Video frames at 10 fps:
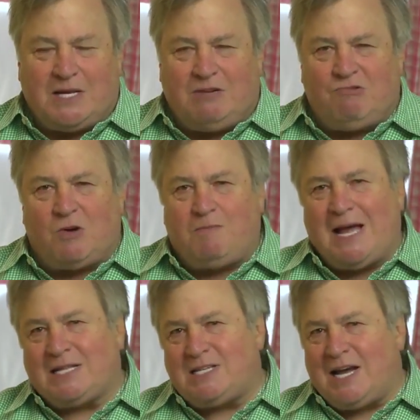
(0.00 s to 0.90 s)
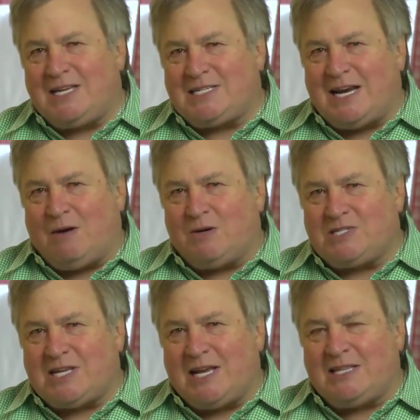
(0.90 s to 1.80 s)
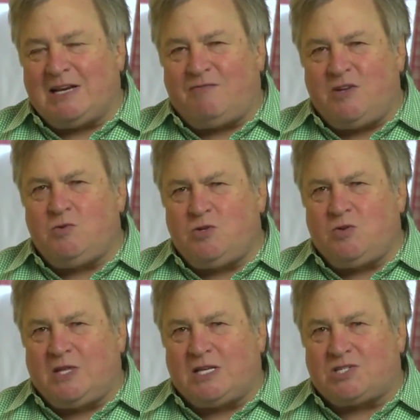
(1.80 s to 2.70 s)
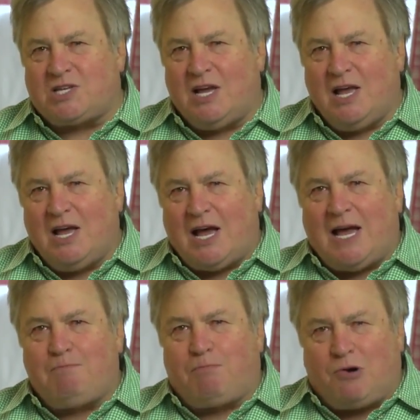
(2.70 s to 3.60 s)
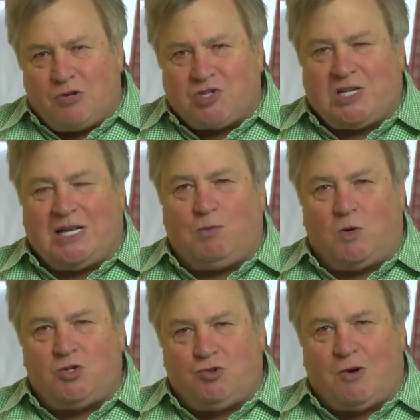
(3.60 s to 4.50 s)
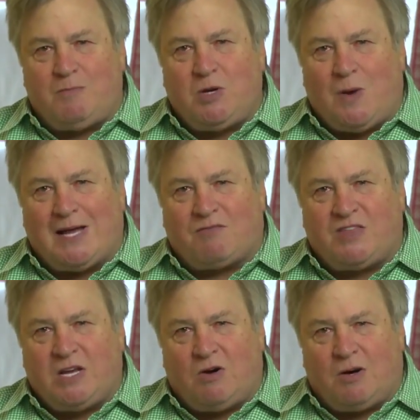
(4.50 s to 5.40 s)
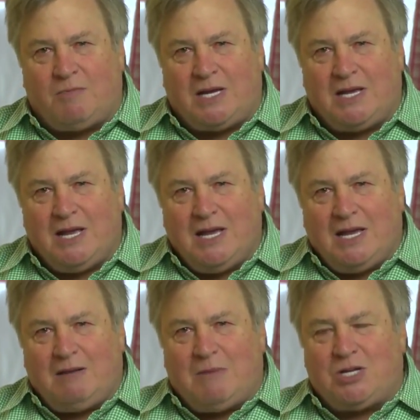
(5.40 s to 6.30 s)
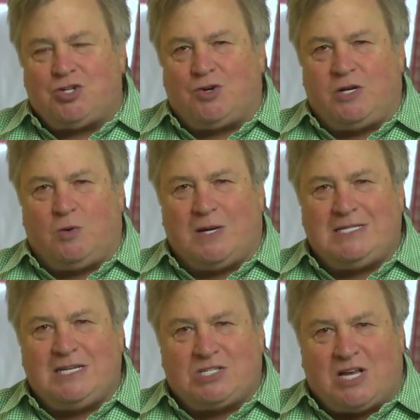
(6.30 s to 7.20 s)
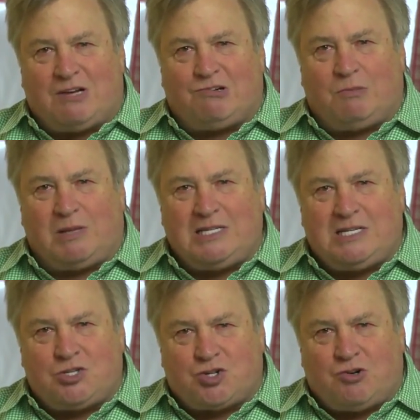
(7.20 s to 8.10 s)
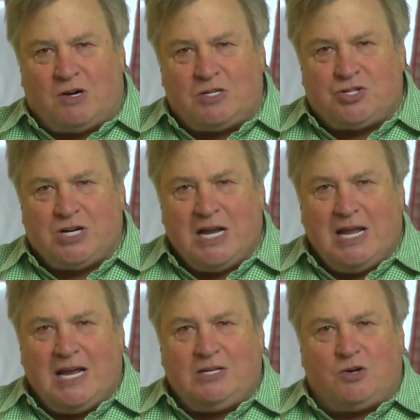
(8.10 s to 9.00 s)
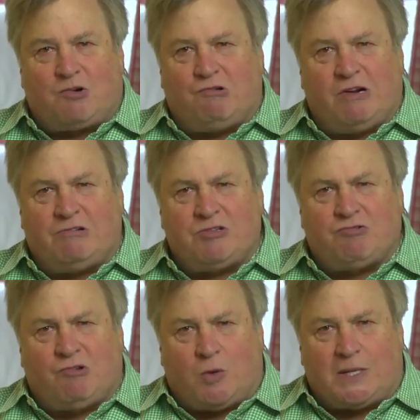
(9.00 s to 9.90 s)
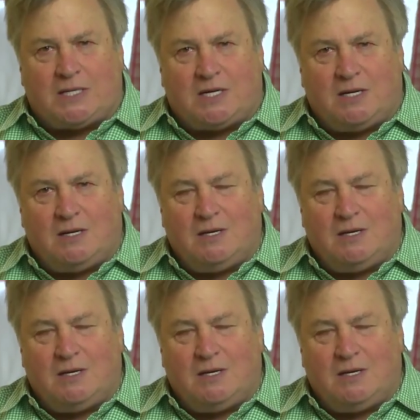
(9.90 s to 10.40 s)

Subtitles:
And he wrote back to Eisenhower saying that if you do this, I personally will drum you out of the Army and make sure you are dishonorably discharged and your career is ruined.